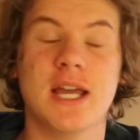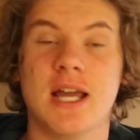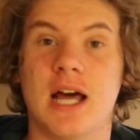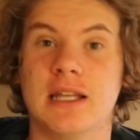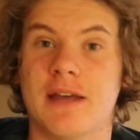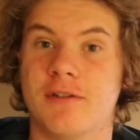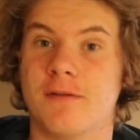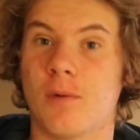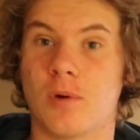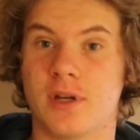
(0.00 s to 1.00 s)

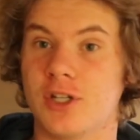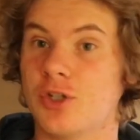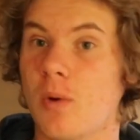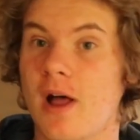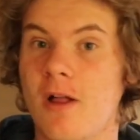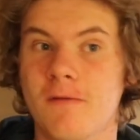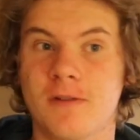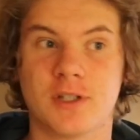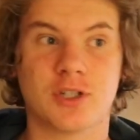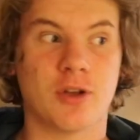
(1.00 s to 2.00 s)
11:40 to
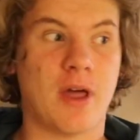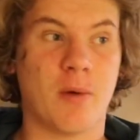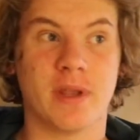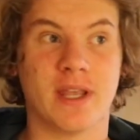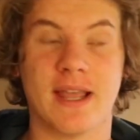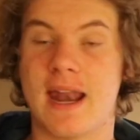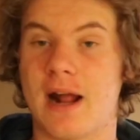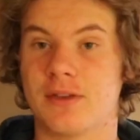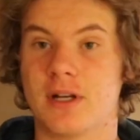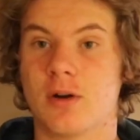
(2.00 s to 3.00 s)
12 so that we could get
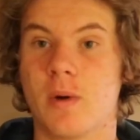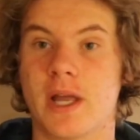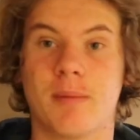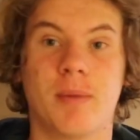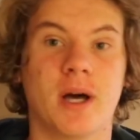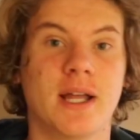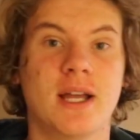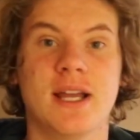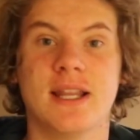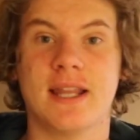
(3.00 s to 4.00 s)
out there quick, but
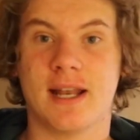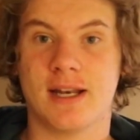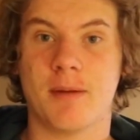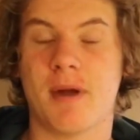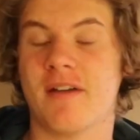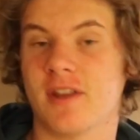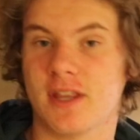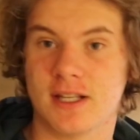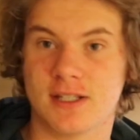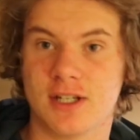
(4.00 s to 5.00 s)
they ended up having
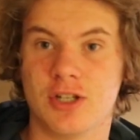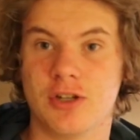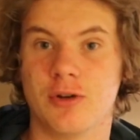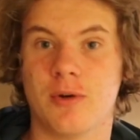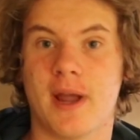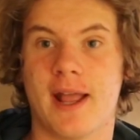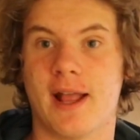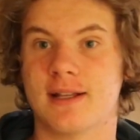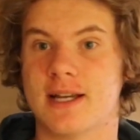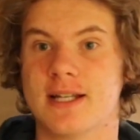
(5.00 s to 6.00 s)
things to do
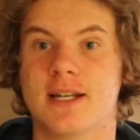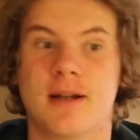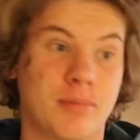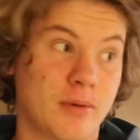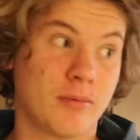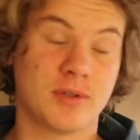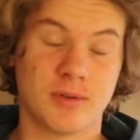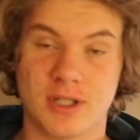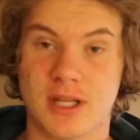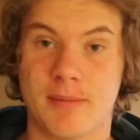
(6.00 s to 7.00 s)
and I ended up
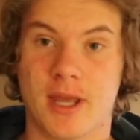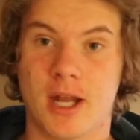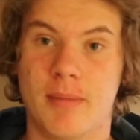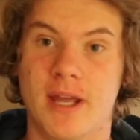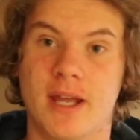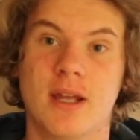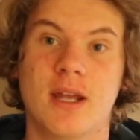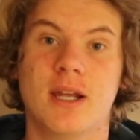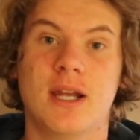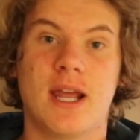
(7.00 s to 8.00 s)
sleeping in a bit,
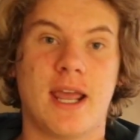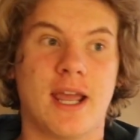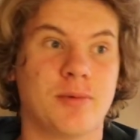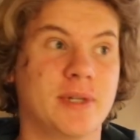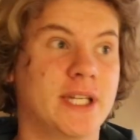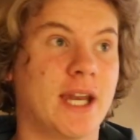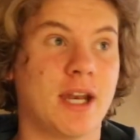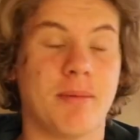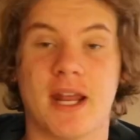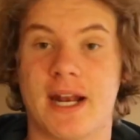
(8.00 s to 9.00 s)
and we didn't
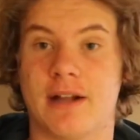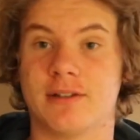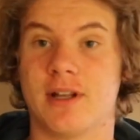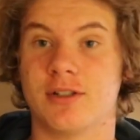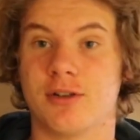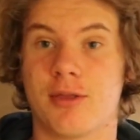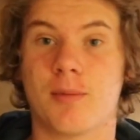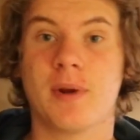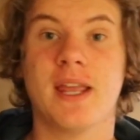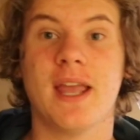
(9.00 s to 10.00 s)
end up getting out there till
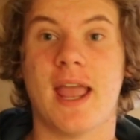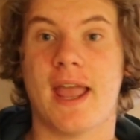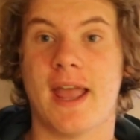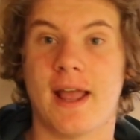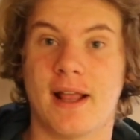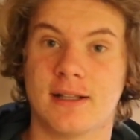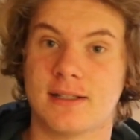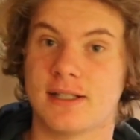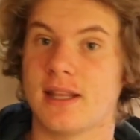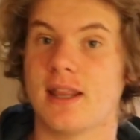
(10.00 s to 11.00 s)
3, and
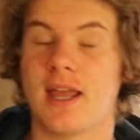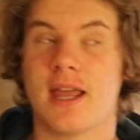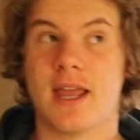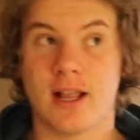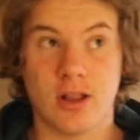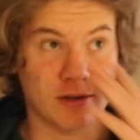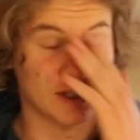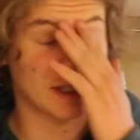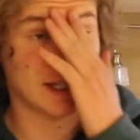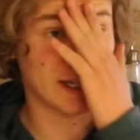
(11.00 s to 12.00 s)
they close
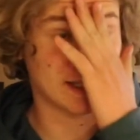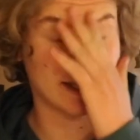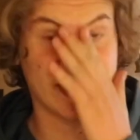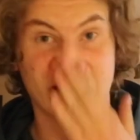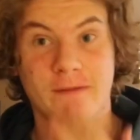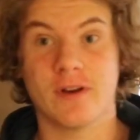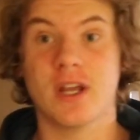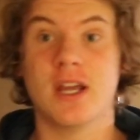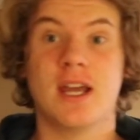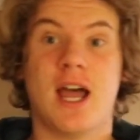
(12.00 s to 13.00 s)
at 6, and
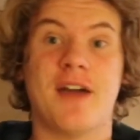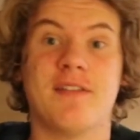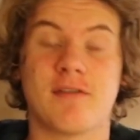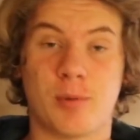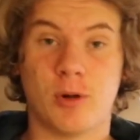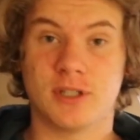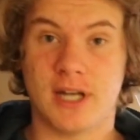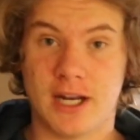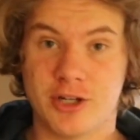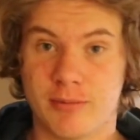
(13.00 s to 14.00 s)
I've never pulled
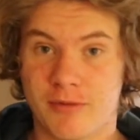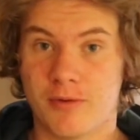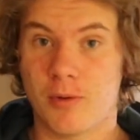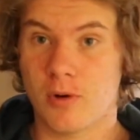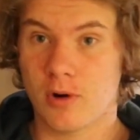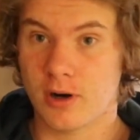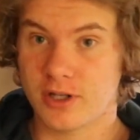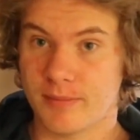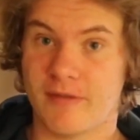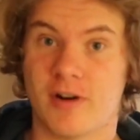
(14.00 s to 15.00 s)
an engine
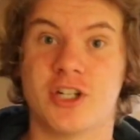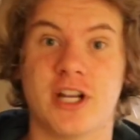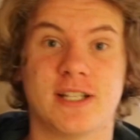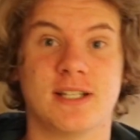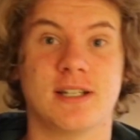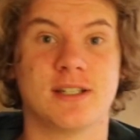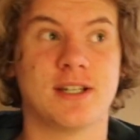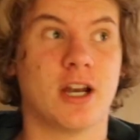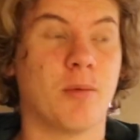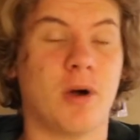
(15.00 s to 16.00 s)
before. My friend Jason's
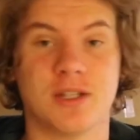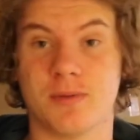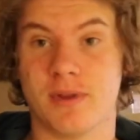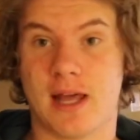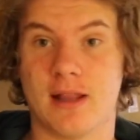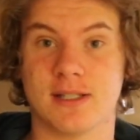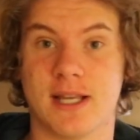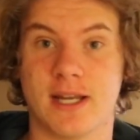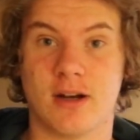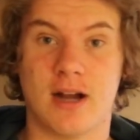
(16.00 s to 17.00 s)
done it once with
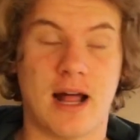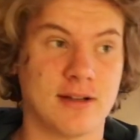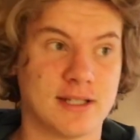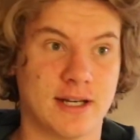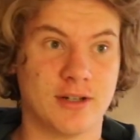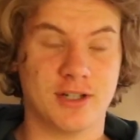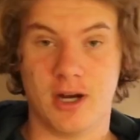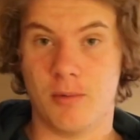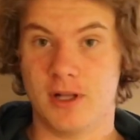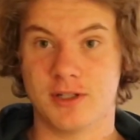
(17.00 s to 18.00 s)
Alexander, and Alexander's
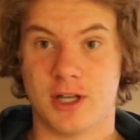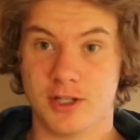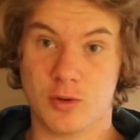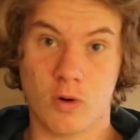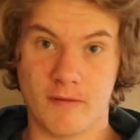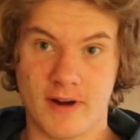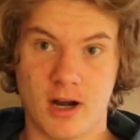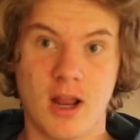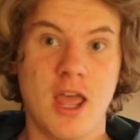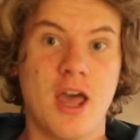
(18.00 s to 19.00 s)
done it once on his
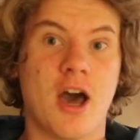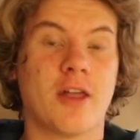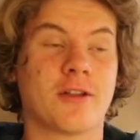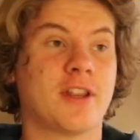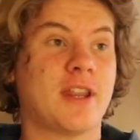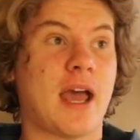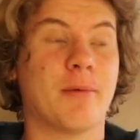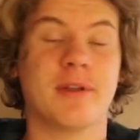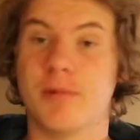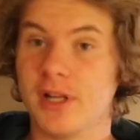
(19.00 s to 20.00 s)
Corvair. Other than
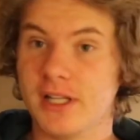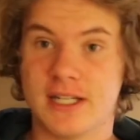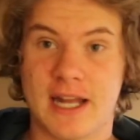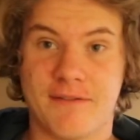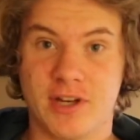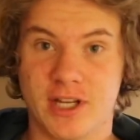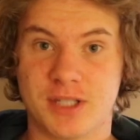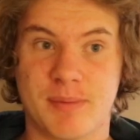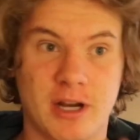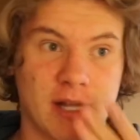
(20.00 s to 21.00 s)
that, we really didn't have any
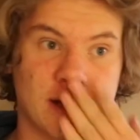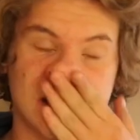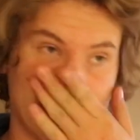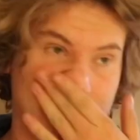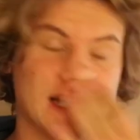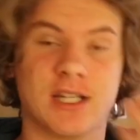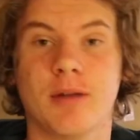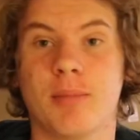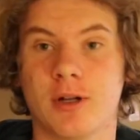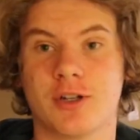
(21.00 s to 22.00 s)
experience, and to
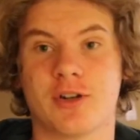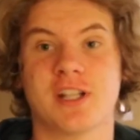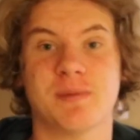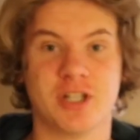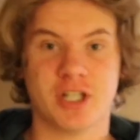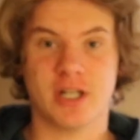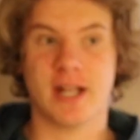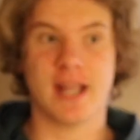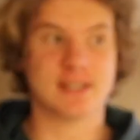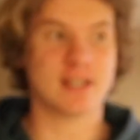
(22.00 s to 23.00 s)
unbolt a transmission
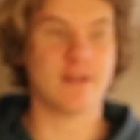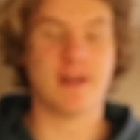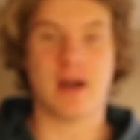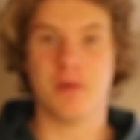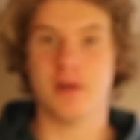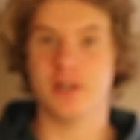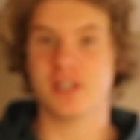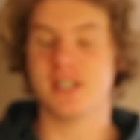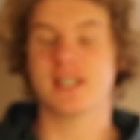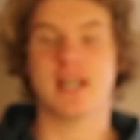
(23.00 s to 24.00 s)
and get stuff out and
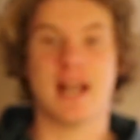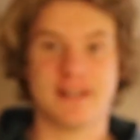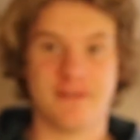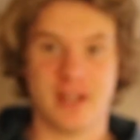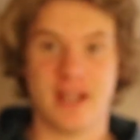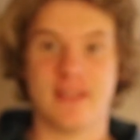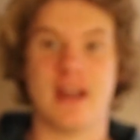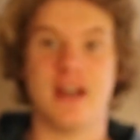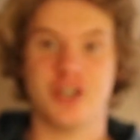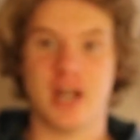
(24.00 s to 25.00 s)
just disconnect everything, get
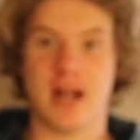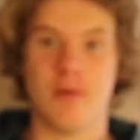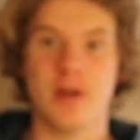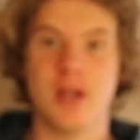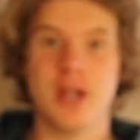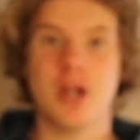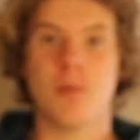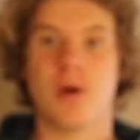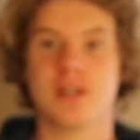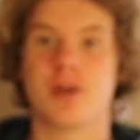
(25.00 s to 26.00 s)
that engine out,
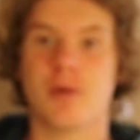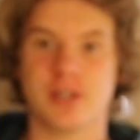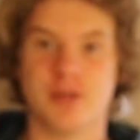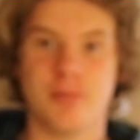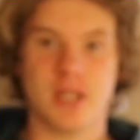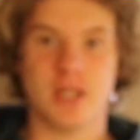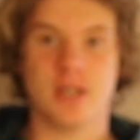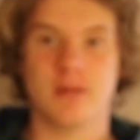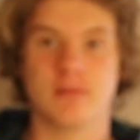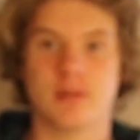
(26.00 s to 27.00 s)
was going to
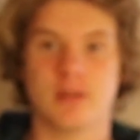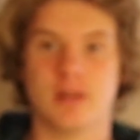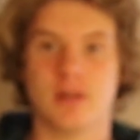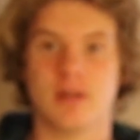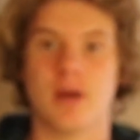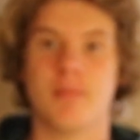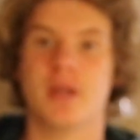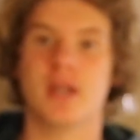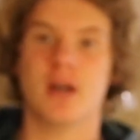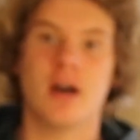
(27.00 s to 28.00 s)
be a
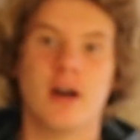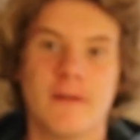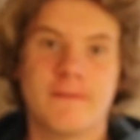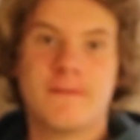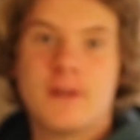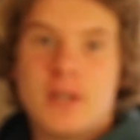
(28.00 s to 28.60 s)
bit of